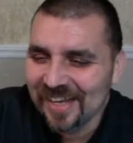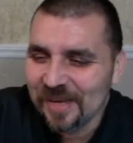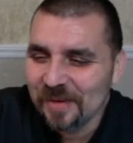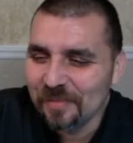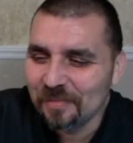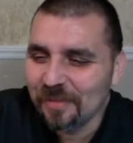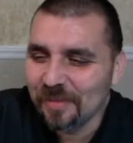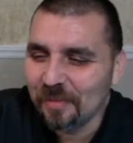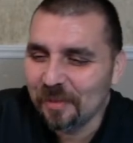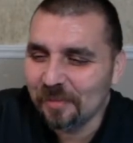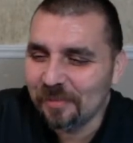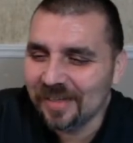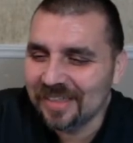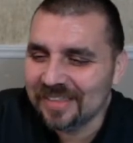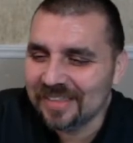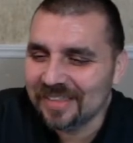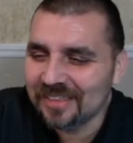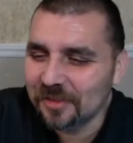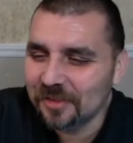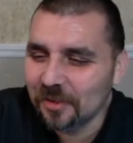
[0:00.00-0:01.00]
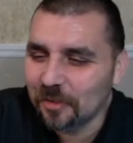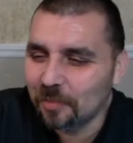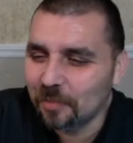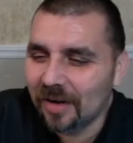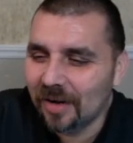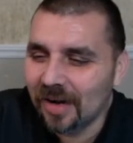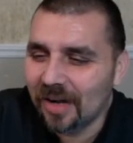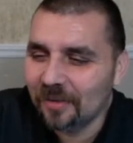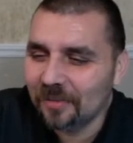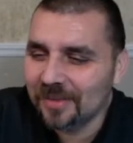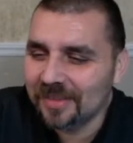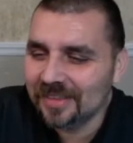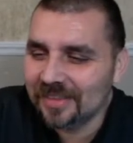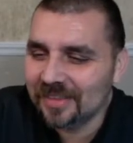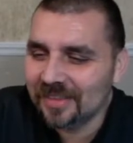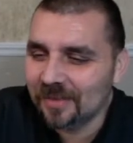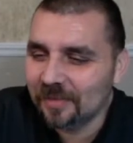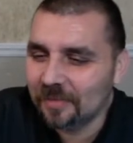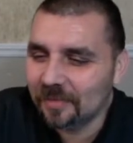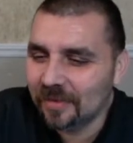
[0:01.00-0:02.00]
But message, Joel Brown, what's
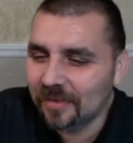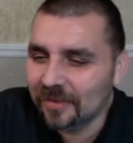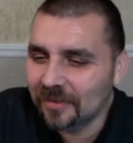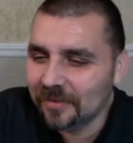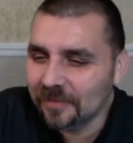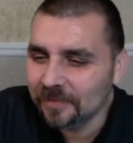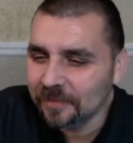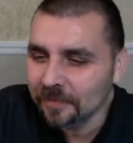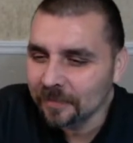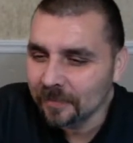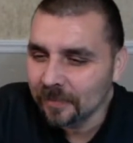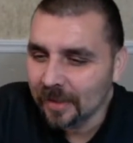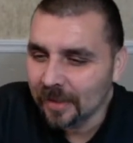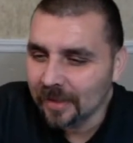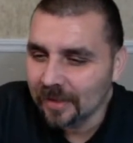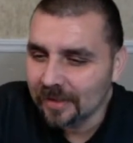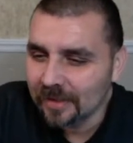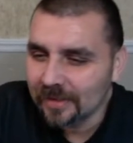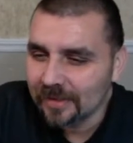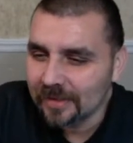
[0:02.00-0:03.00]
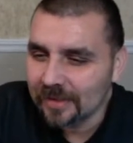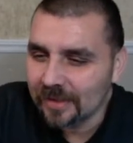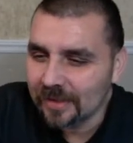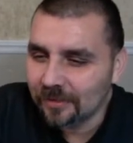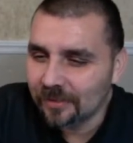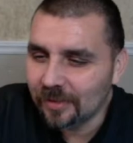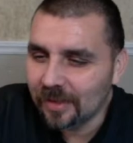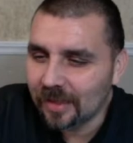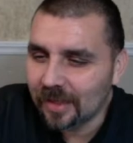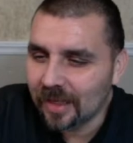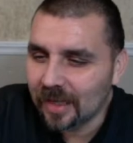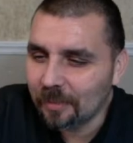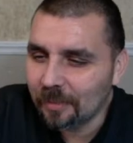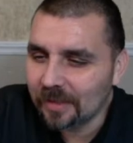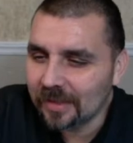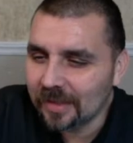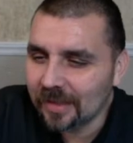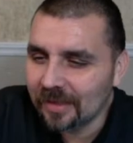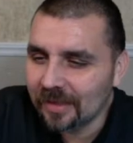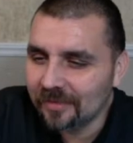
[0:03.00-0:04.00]
up, bro? T really,
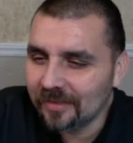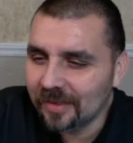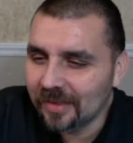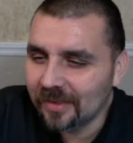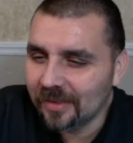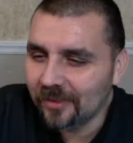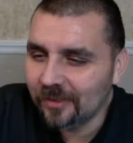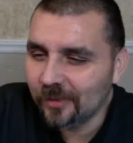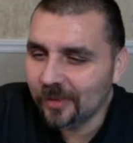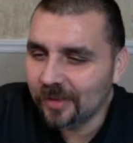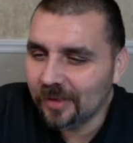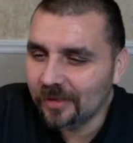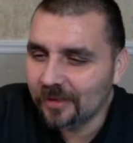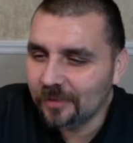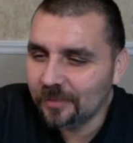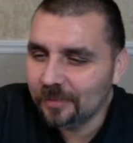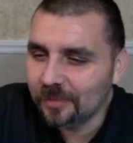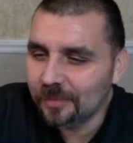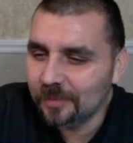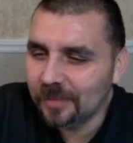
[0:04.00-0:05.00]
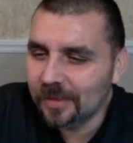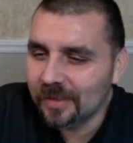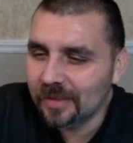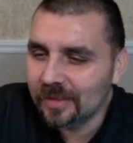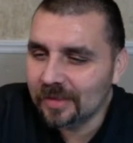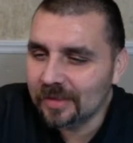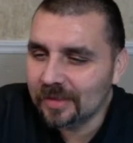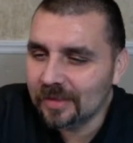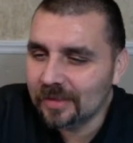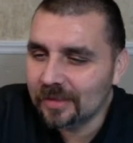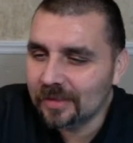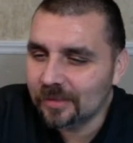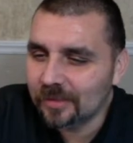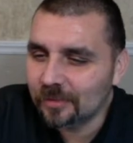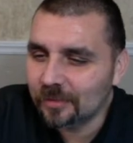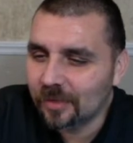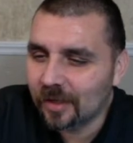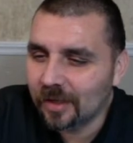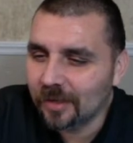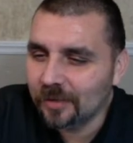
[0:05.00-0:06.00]
cálmate, Javier. You've been listening to
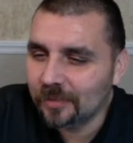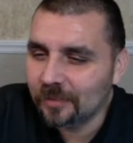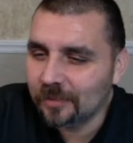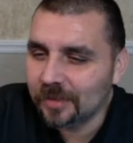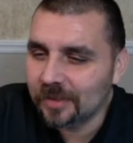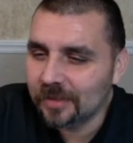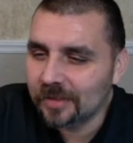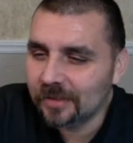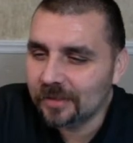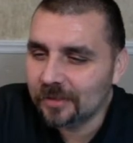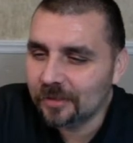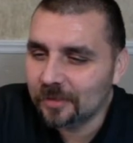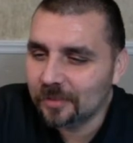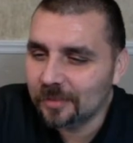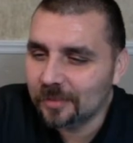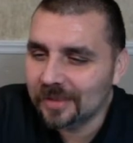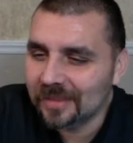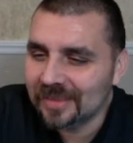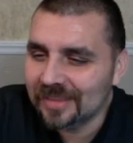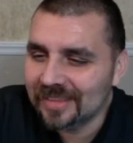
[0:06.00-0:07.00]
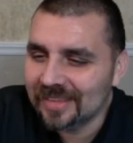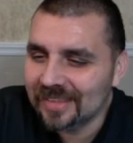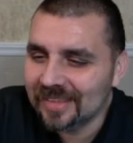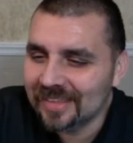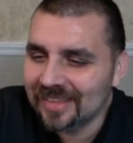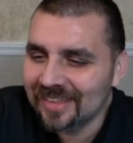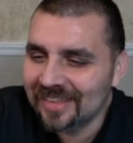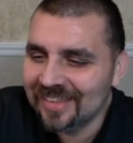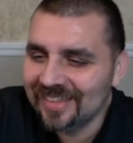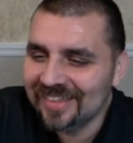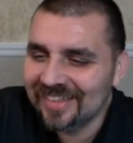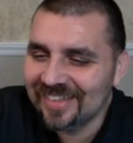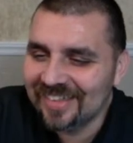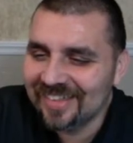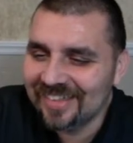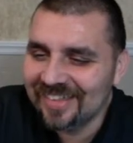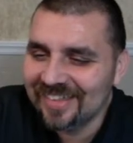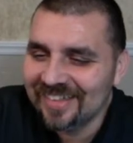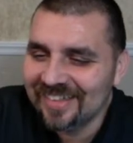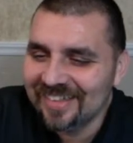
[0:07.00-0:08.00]
Roddy Rich too much. I said,
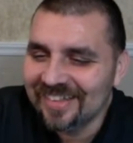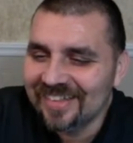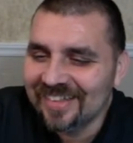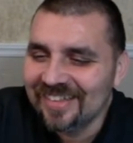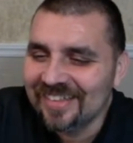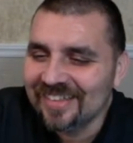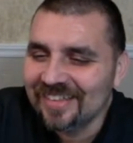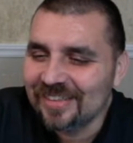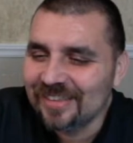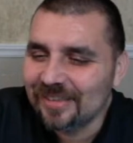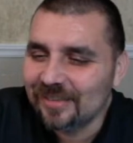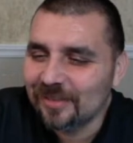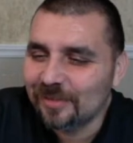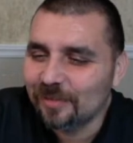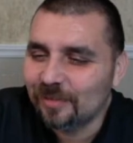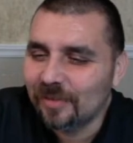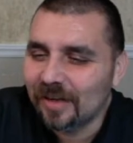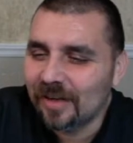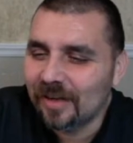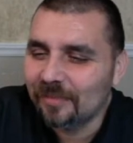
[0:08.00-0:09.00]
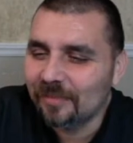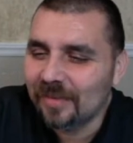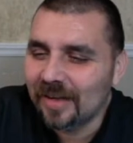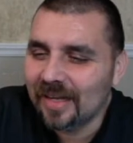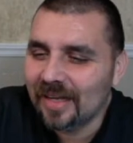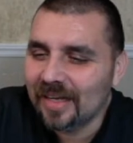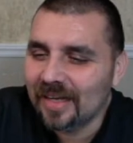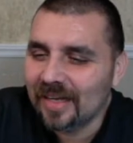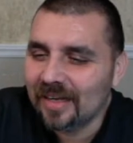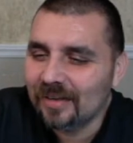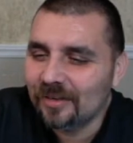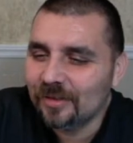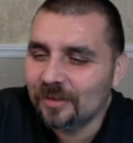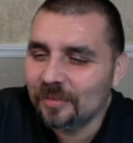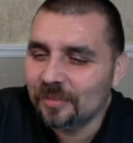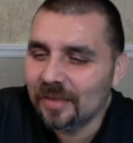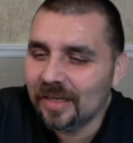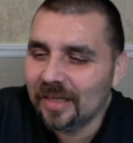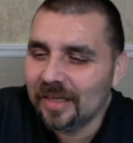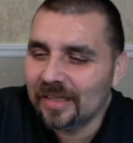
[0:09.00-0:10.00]
Joel Brown, man, got
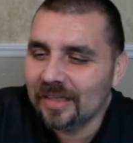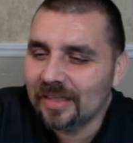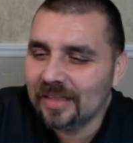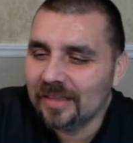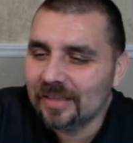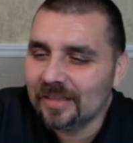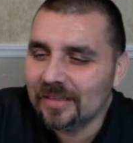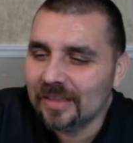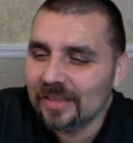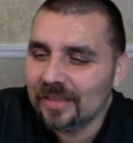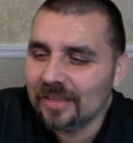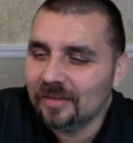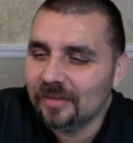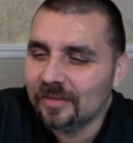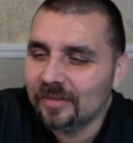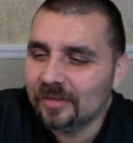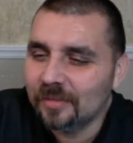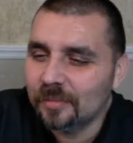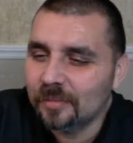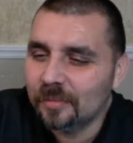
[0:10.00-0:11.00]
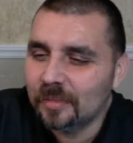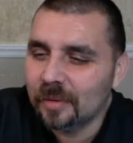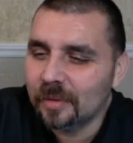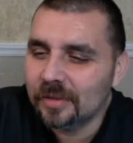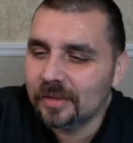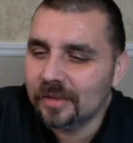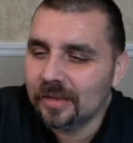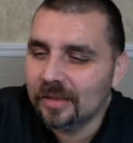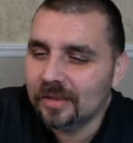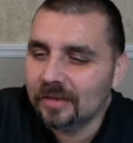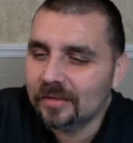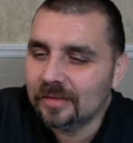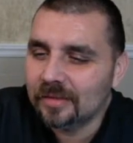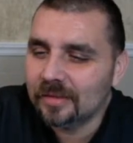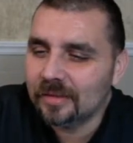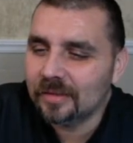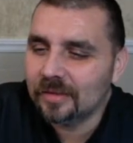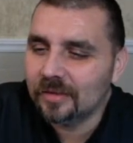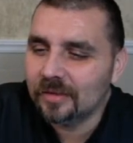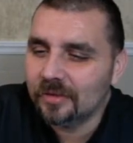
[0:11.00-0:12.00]
home late as hell. Bubba dogs
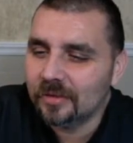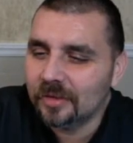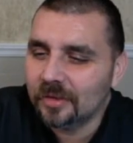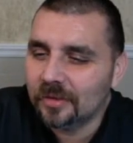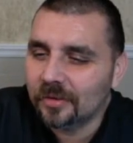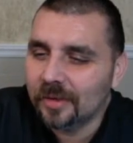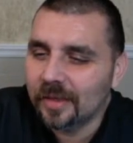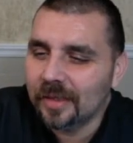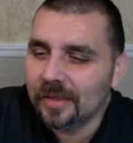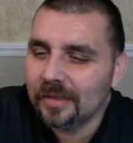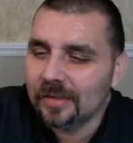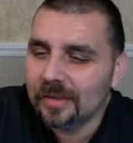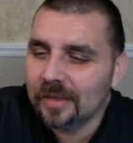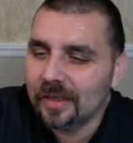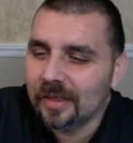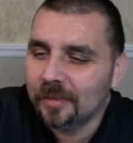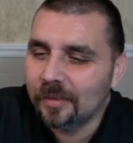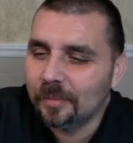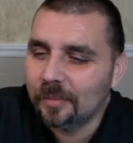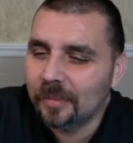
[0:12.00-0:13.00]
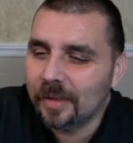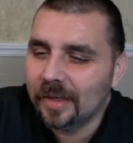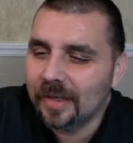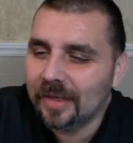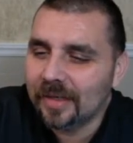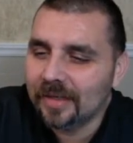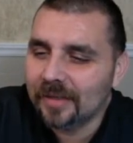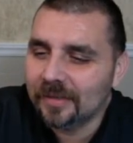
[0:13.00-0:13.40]
are going crazy that I'm back.